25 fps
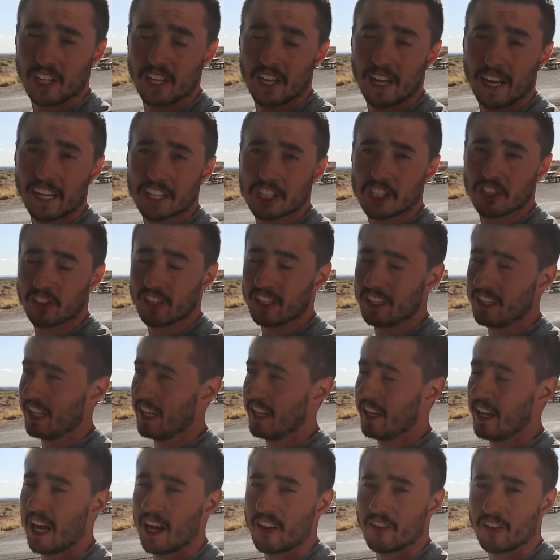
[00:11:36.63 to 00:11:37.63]
it actually
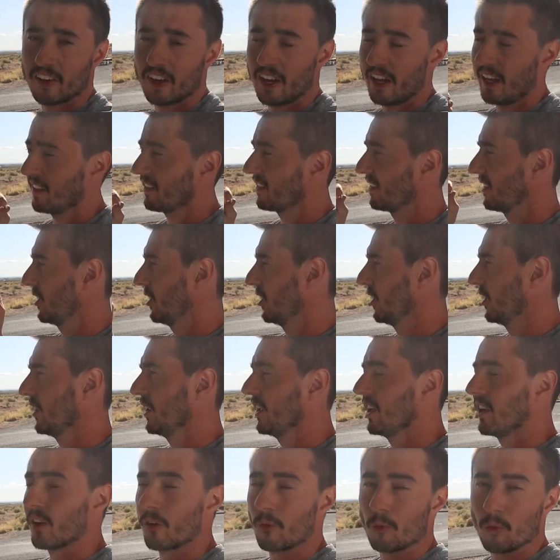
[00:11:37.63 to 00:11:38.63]
did have a nice little
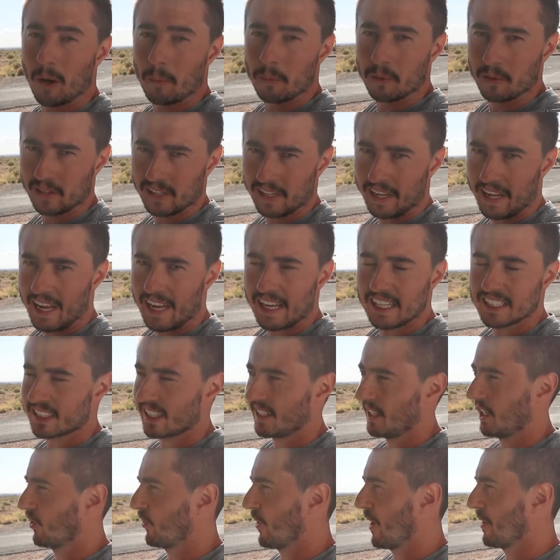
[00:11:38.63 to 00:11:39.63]
rubber
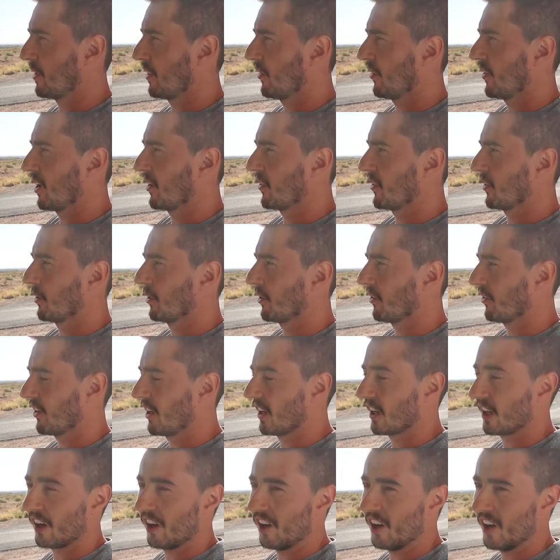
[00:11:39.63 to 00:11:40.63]
gasket around it there that'll
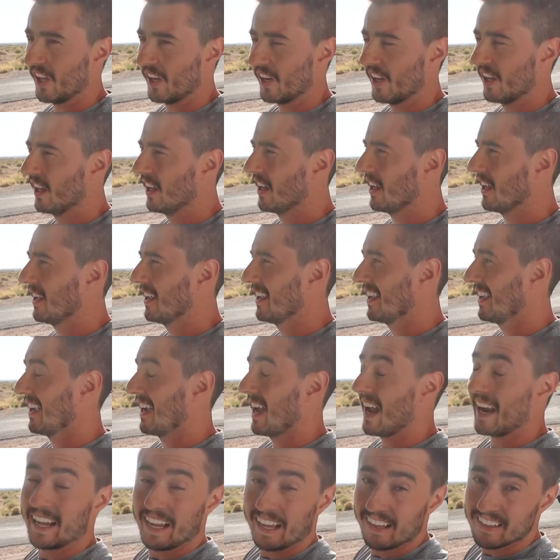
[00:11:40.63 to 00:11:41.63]
suck on.
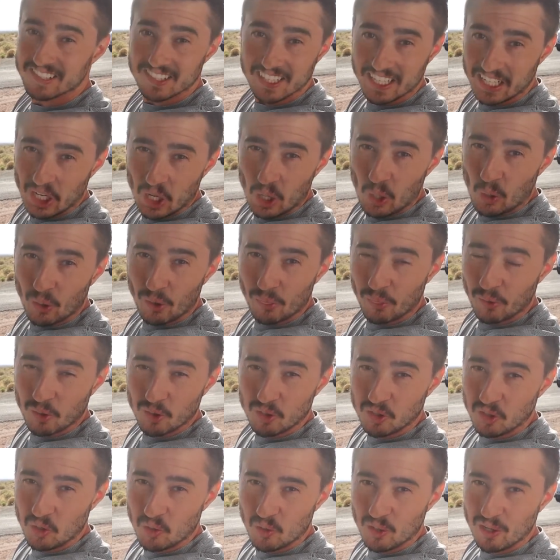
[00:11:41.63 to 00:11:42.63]
I guess they know what they're
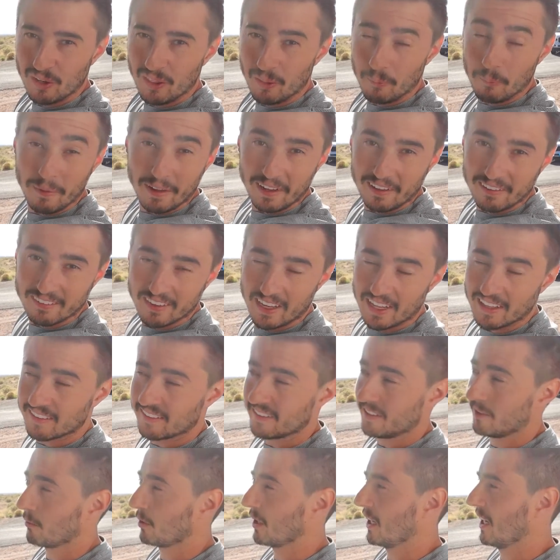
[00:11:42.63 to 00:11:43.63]
doing. It makes sense
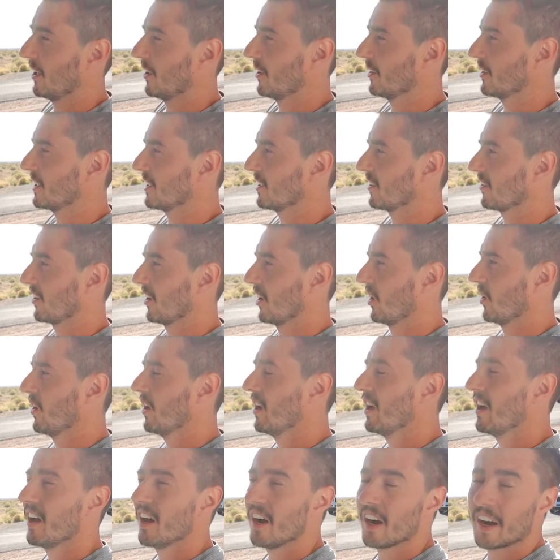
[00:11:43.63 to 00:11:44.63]
in reality. So
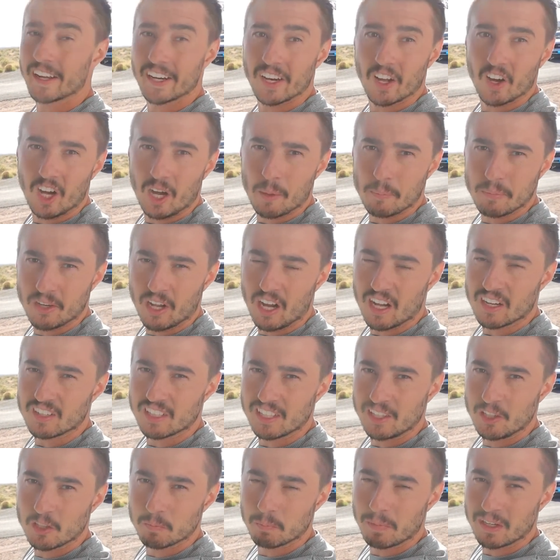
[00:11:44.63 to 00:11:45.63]
I'm gonna opt not to
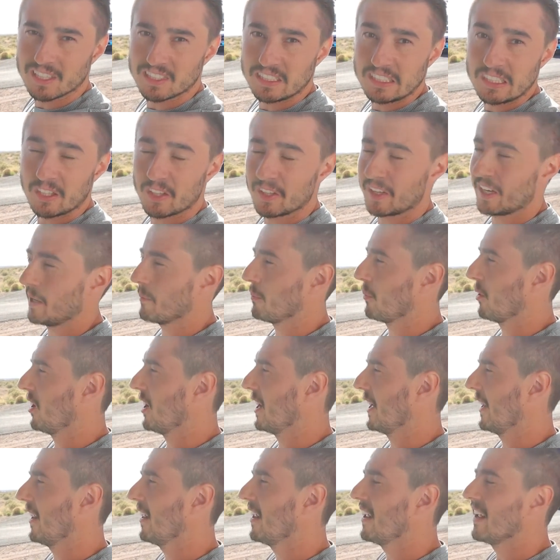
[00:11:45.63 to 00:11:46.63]
use my sealant I
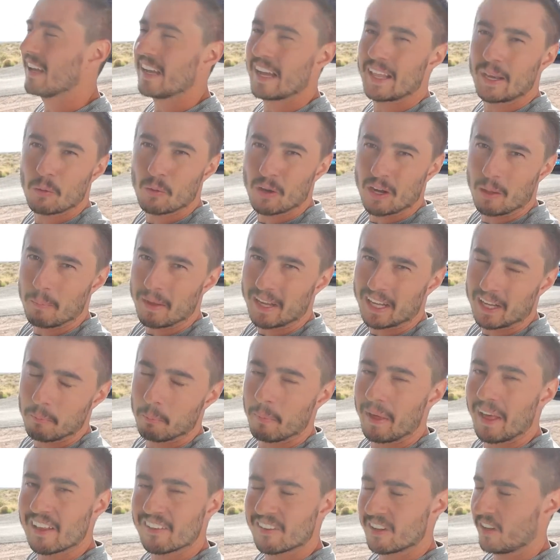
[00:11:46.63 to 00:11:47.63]
bought. I don't want to make a
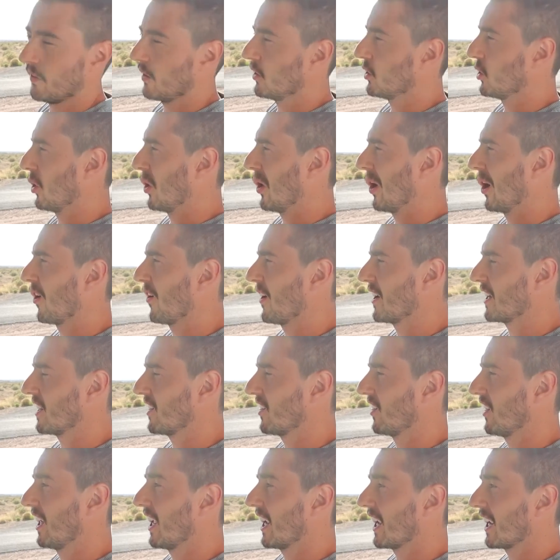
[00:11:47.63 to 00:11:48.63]
mess on the door or
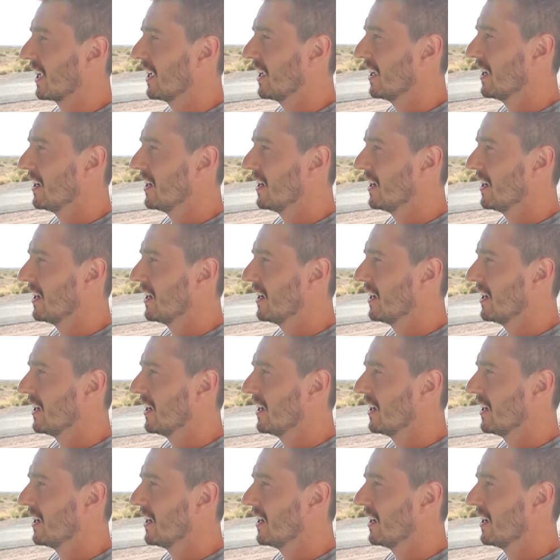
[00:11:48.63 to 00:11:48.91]
anything.